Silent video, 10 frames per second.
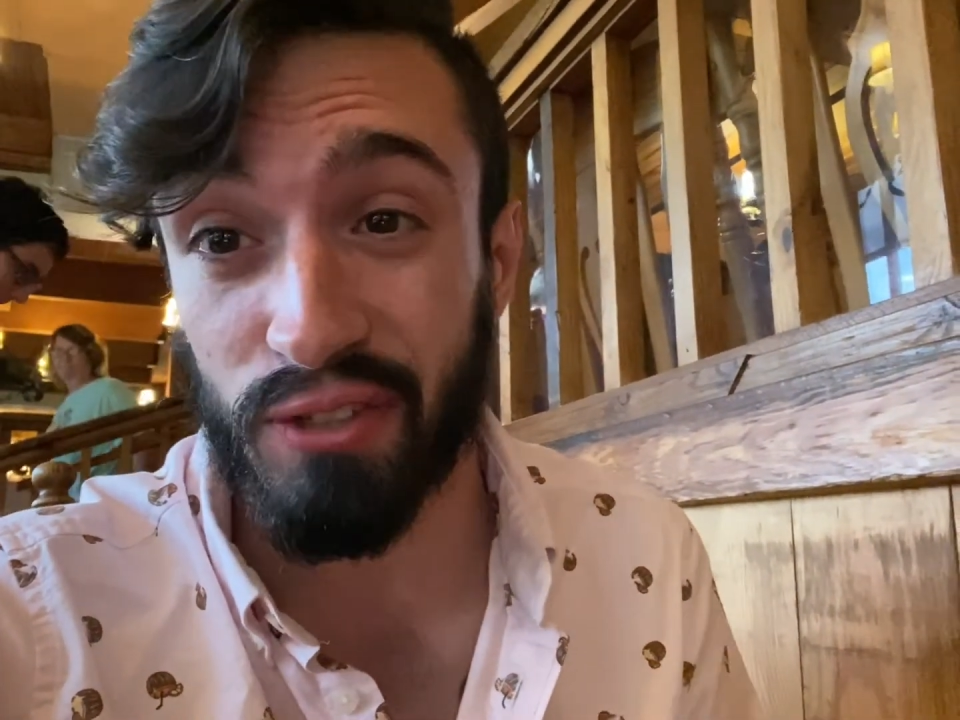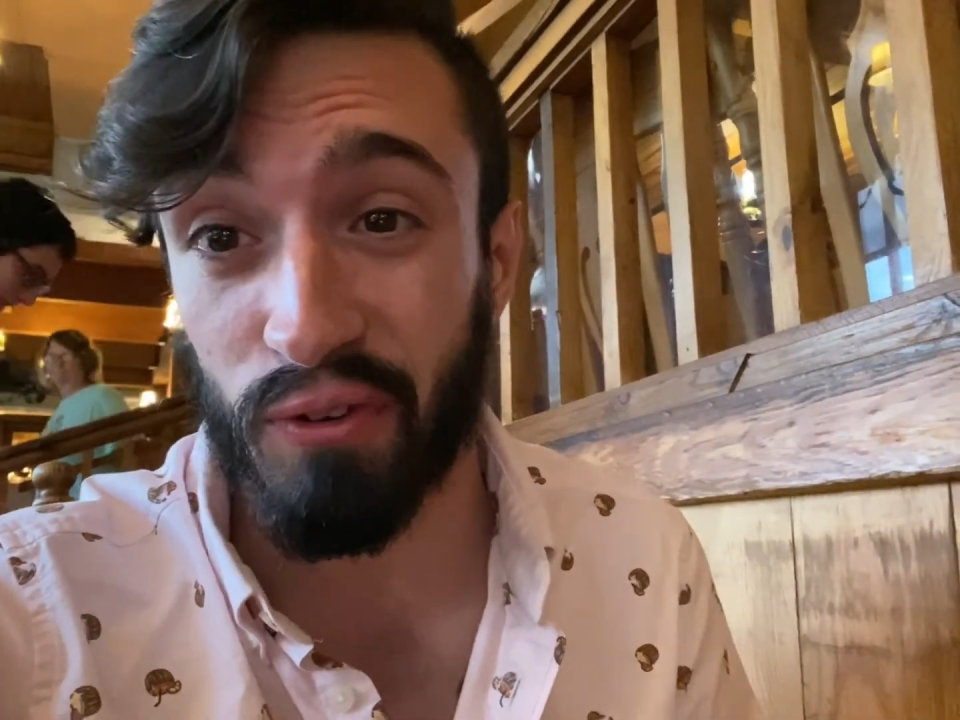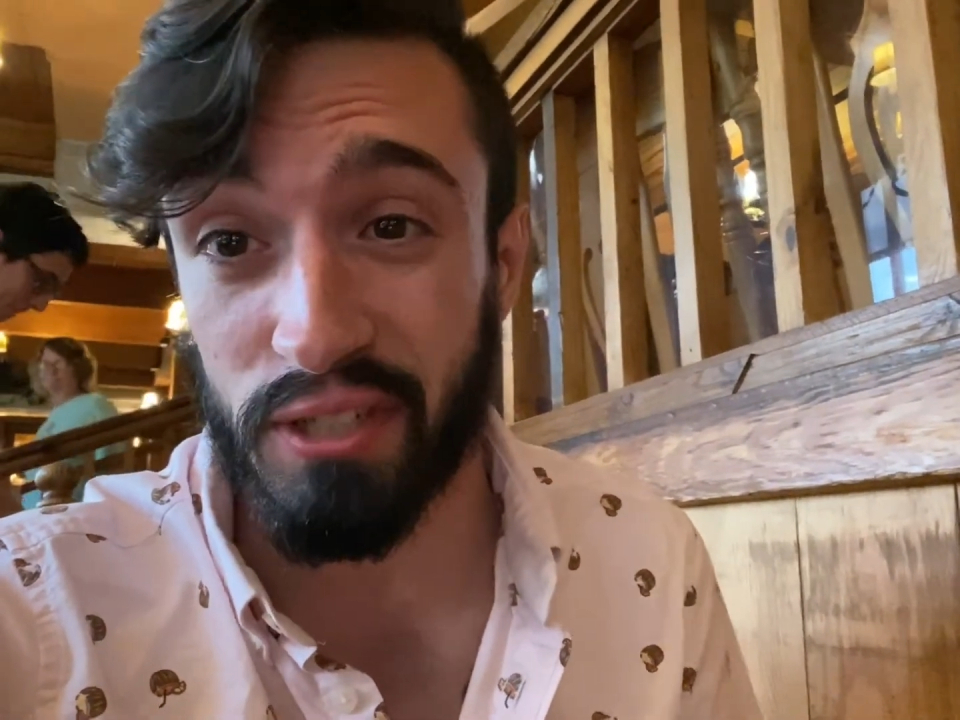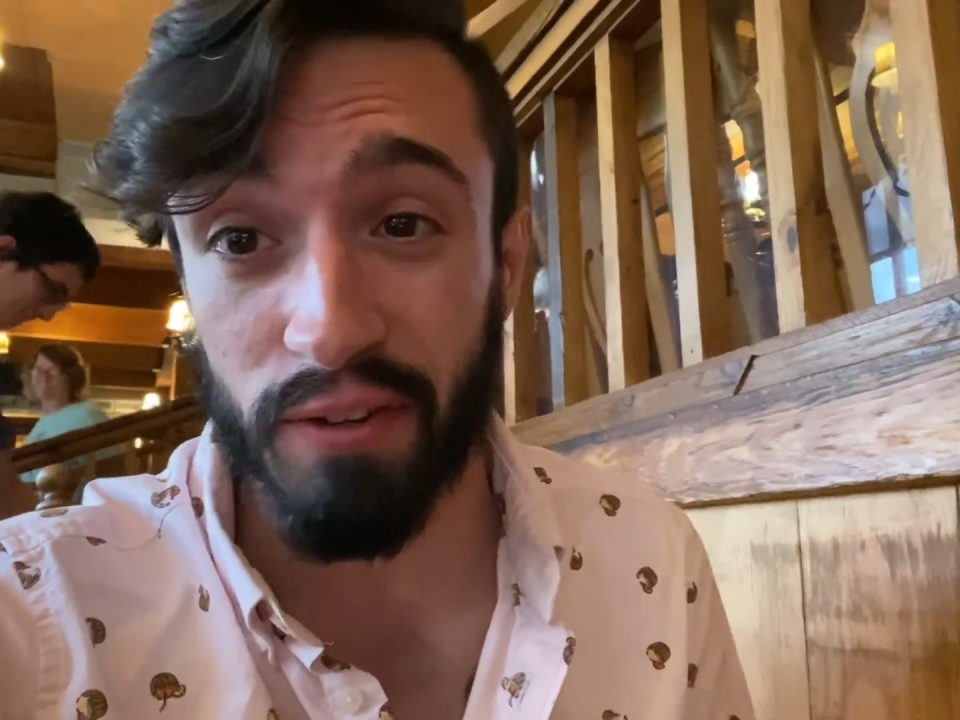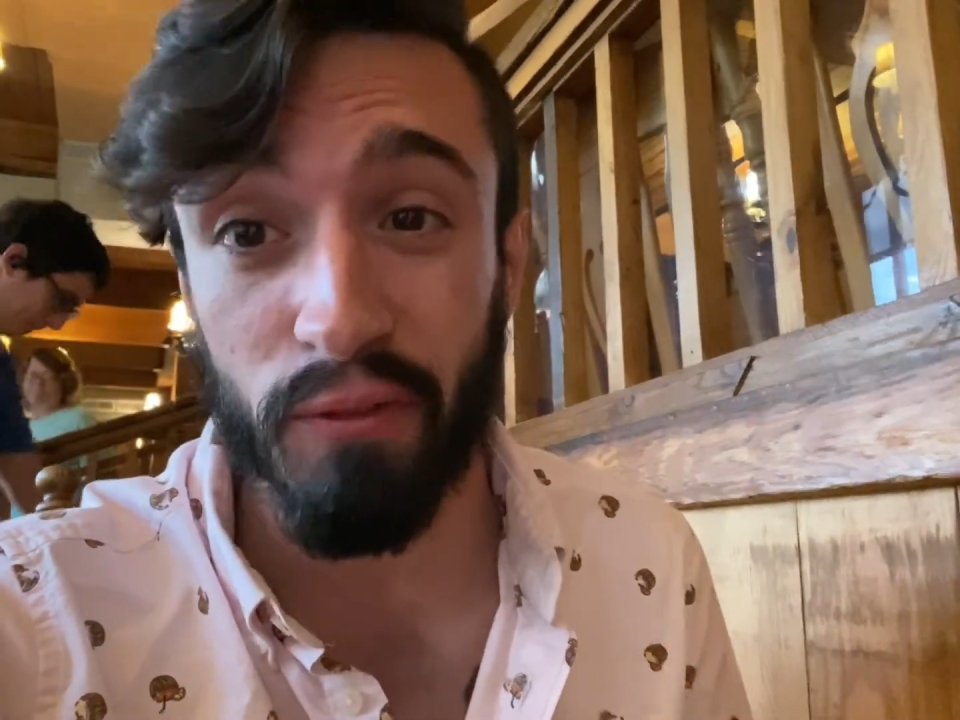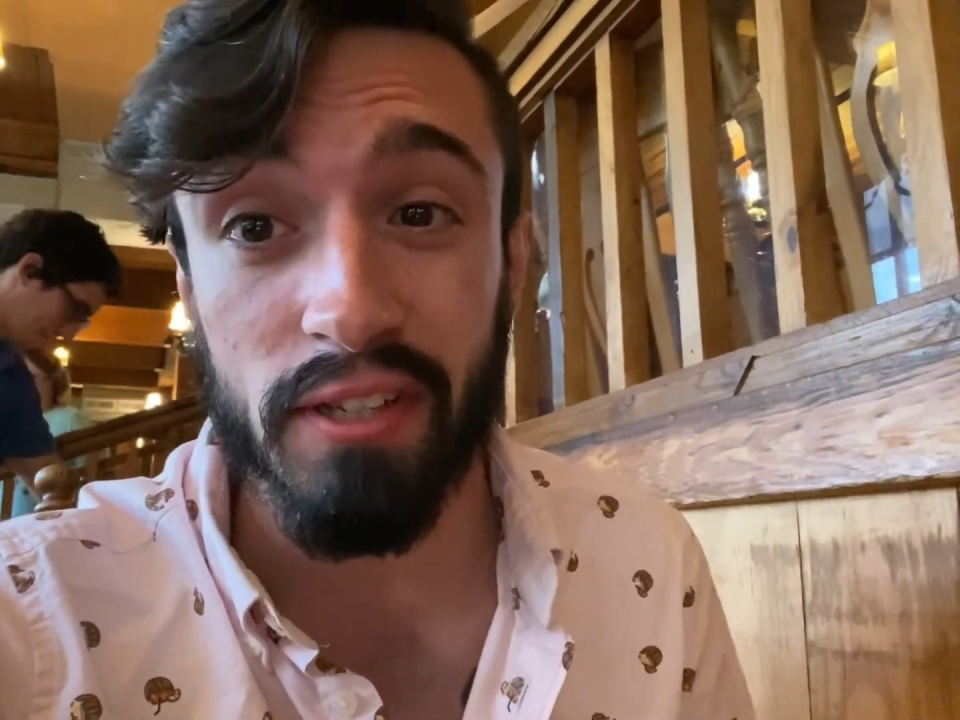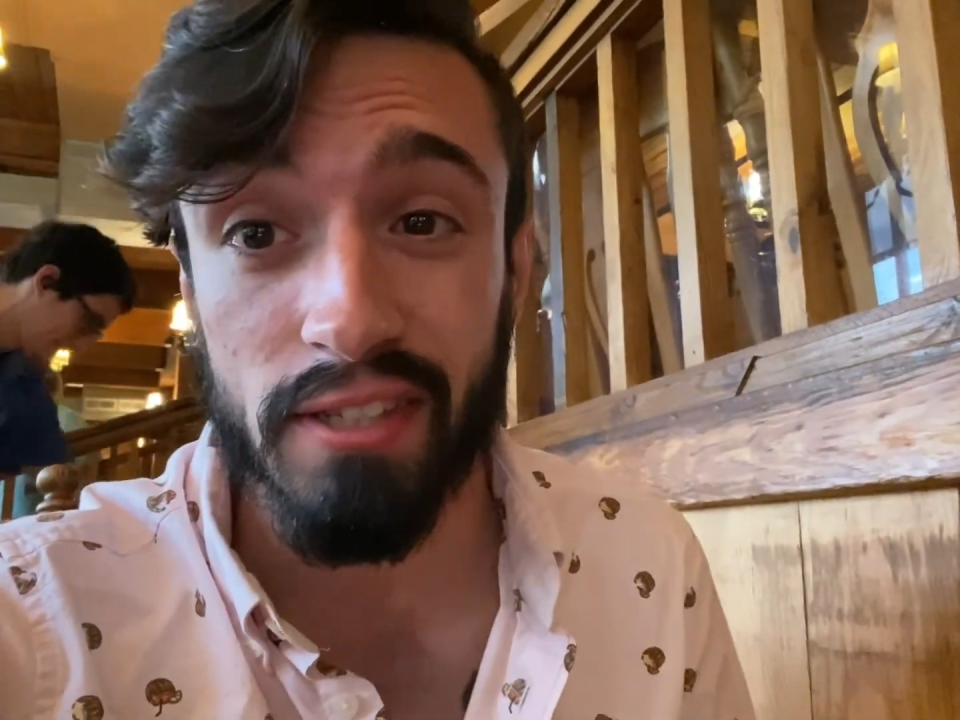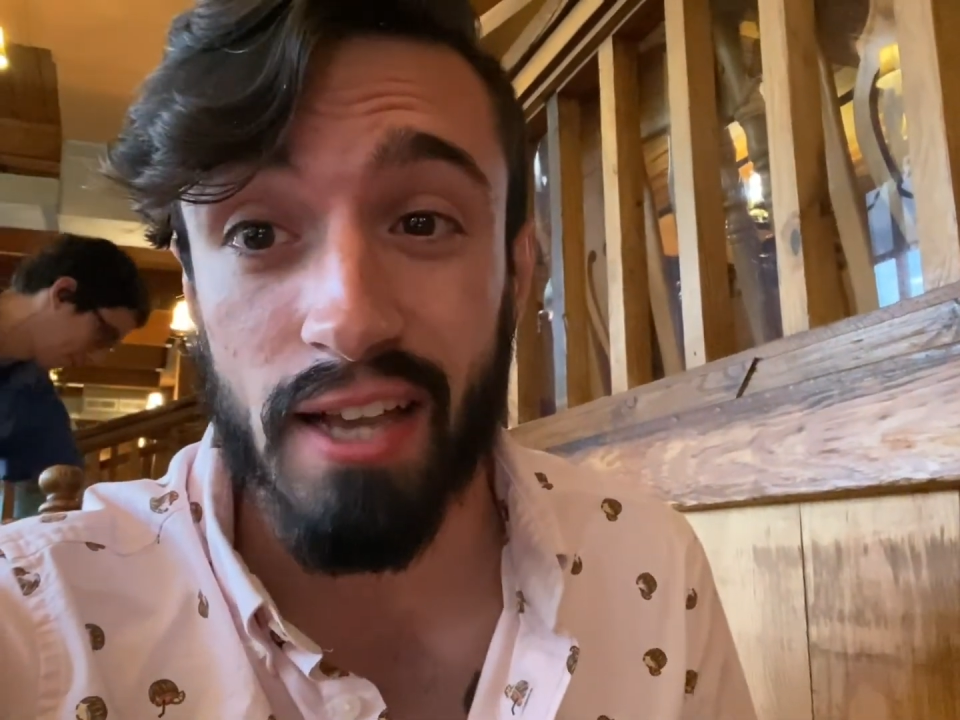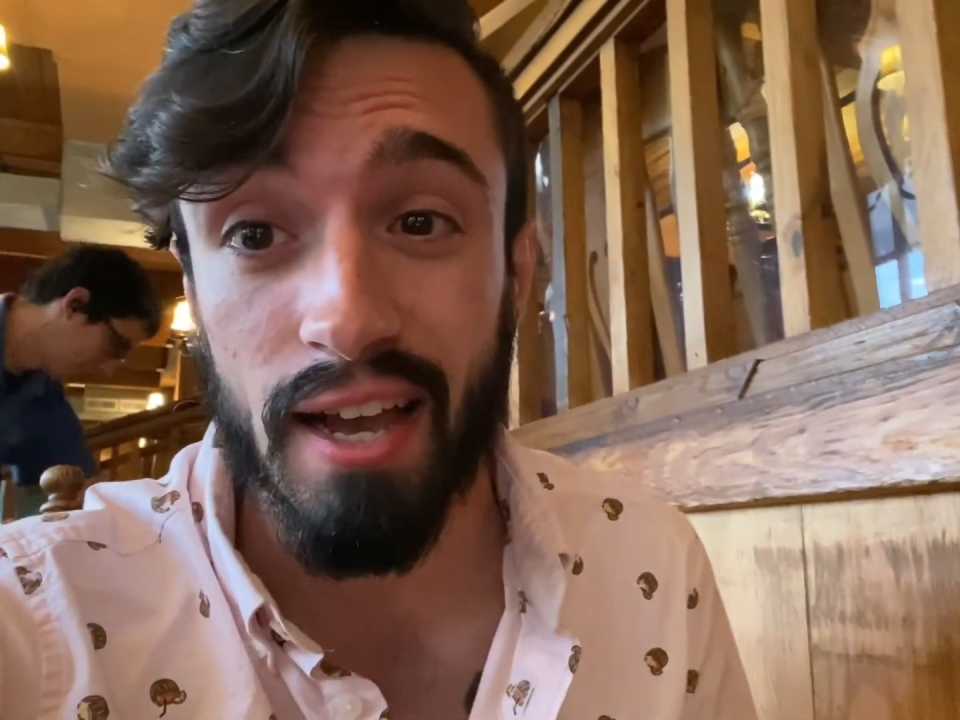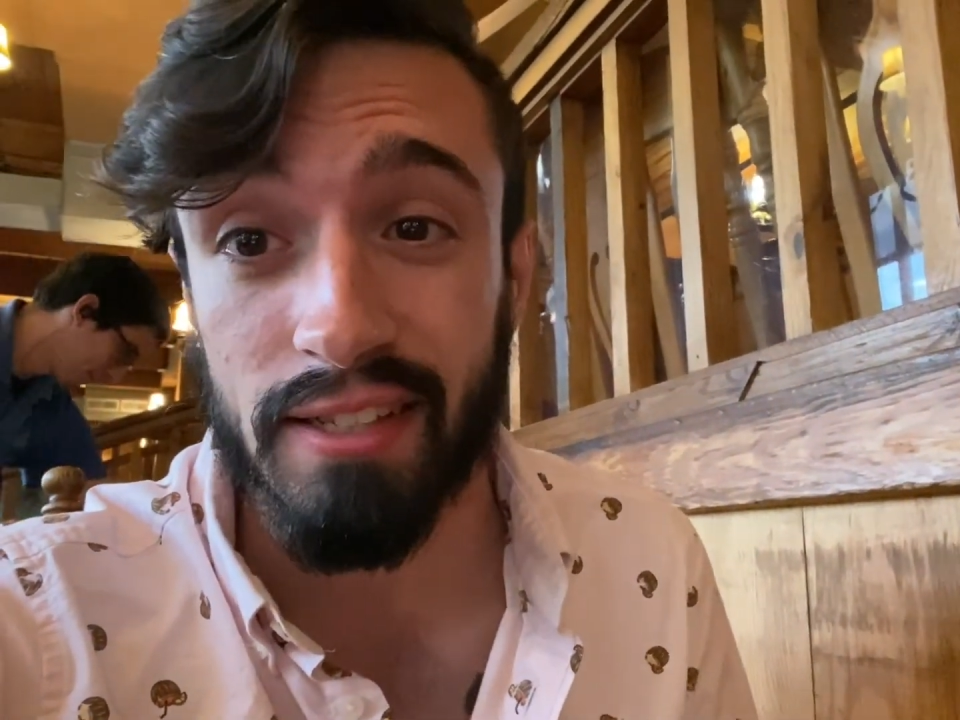for different
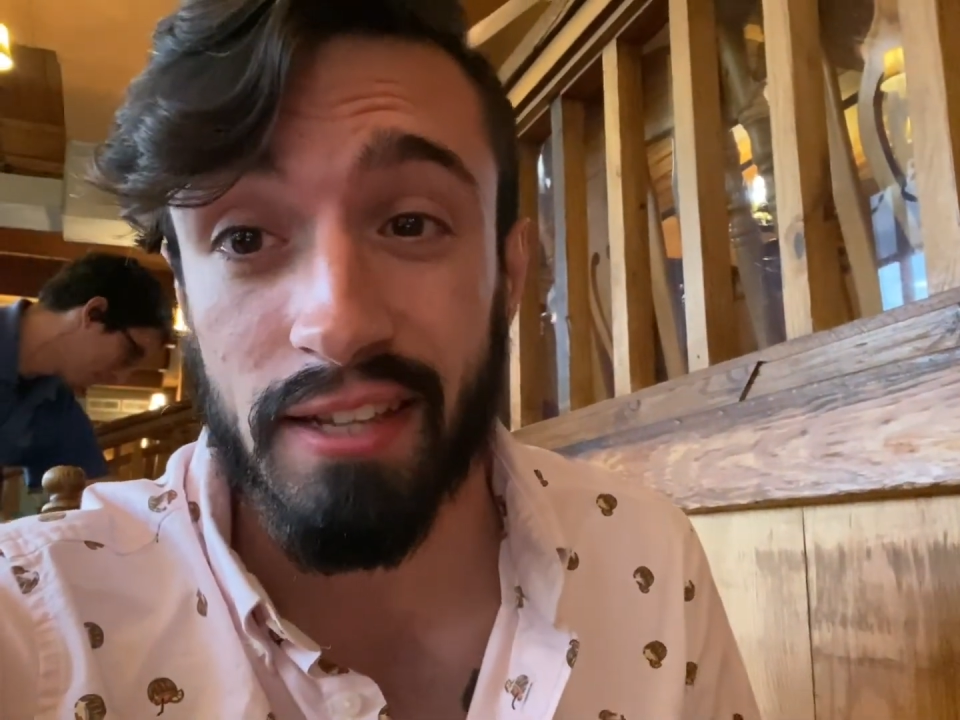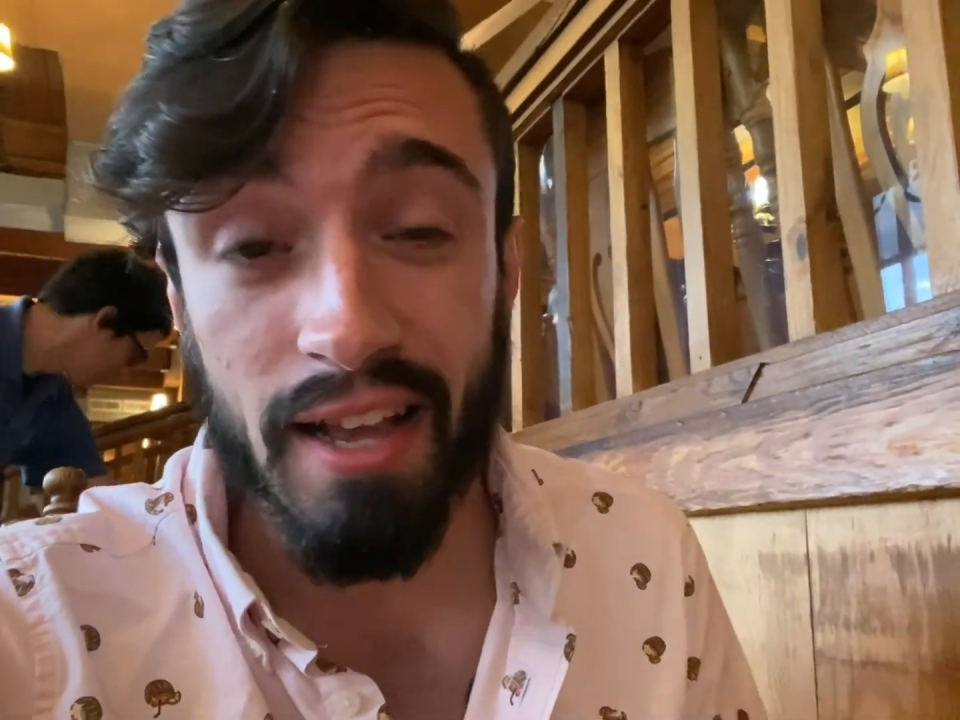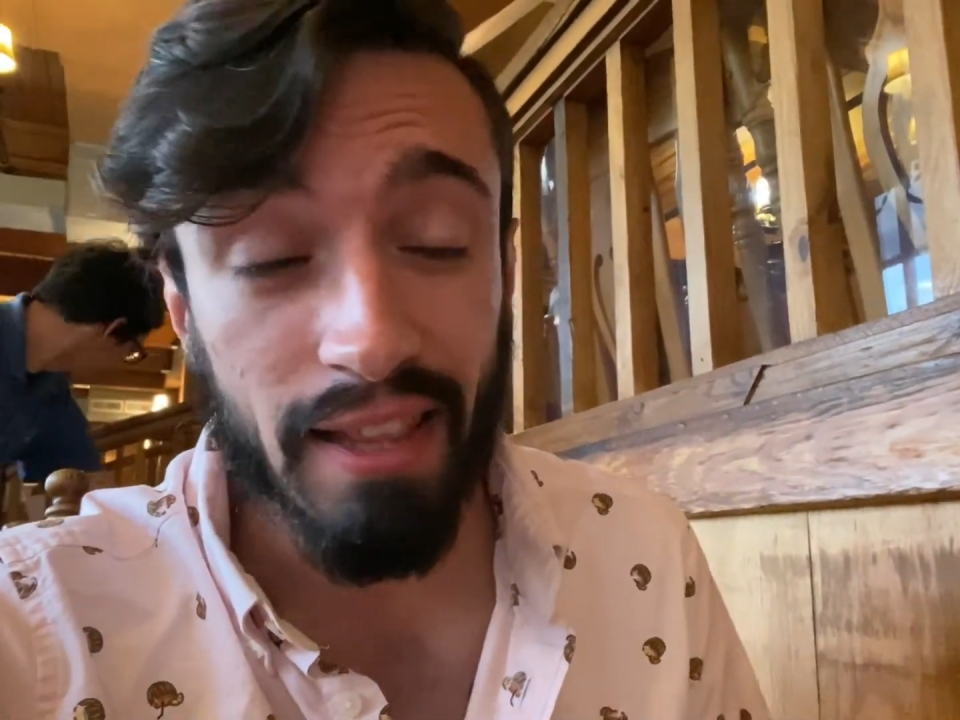sides,